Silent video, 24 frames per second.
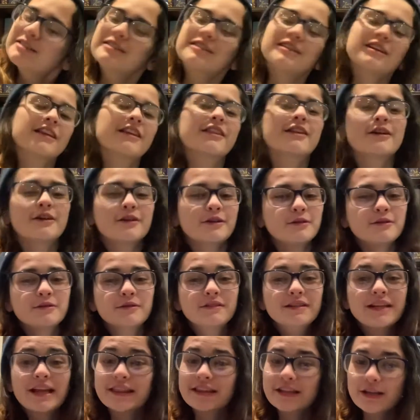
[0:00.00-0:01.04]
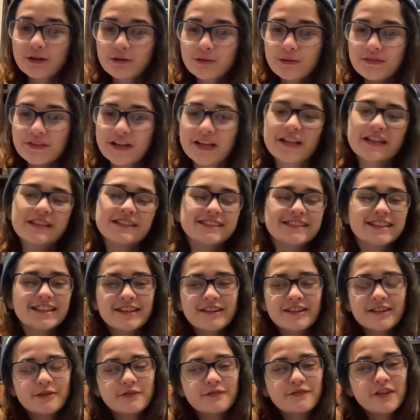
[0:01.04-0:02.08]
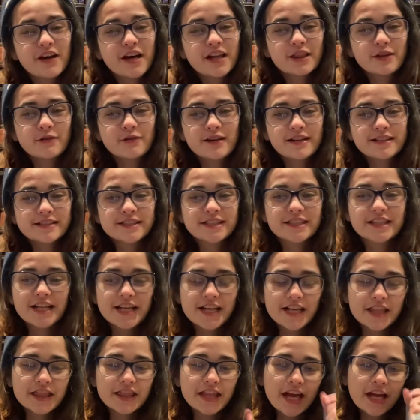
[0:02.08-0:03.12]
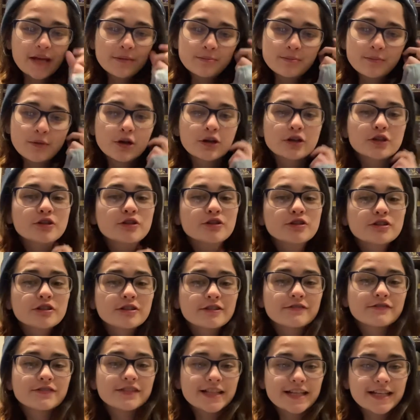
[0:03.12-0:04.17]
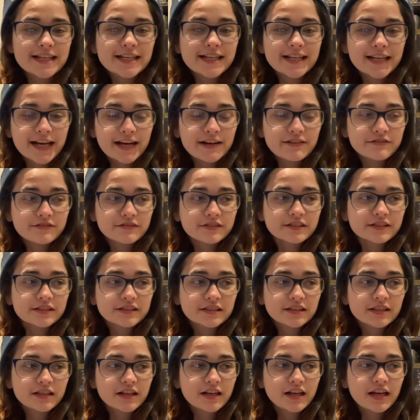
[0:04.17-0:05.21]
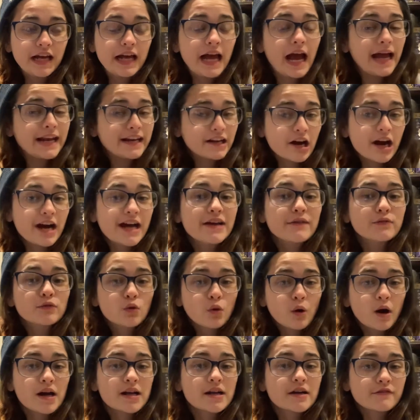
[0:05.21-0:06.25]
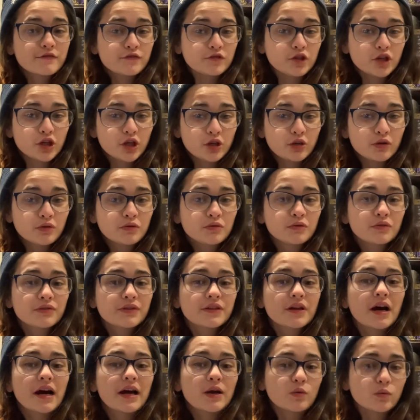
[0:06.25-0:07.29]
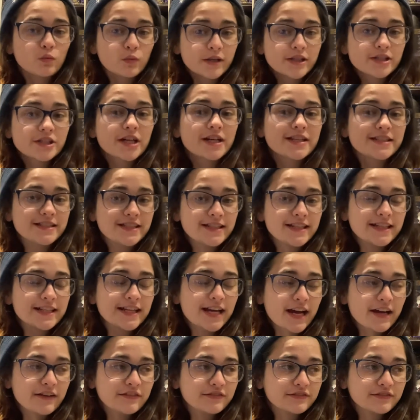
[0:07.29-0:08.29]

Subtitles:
So let's get on with it. So the first question is a book you should have DNF'd. And I have quite a few that I wish I DNF'd.